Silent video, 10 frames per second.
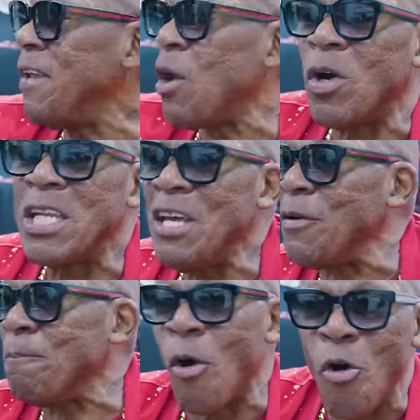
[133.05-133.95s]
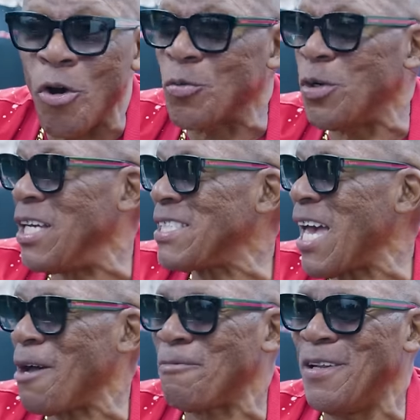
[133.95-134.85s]
they weren't even born when this
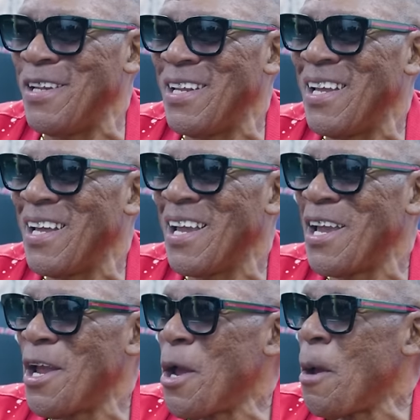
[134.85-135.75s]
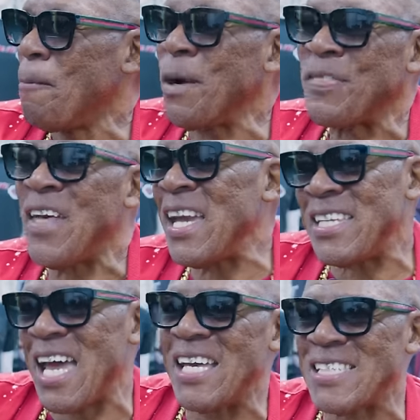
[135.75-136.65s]
happened, but
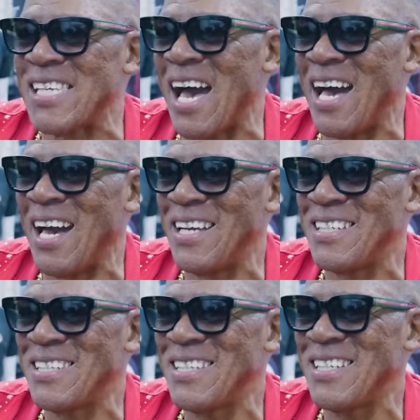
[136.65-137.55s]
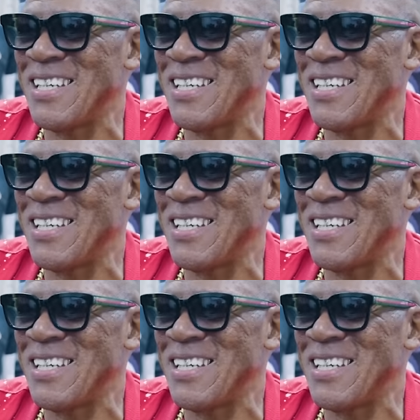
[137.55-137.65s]
they take sides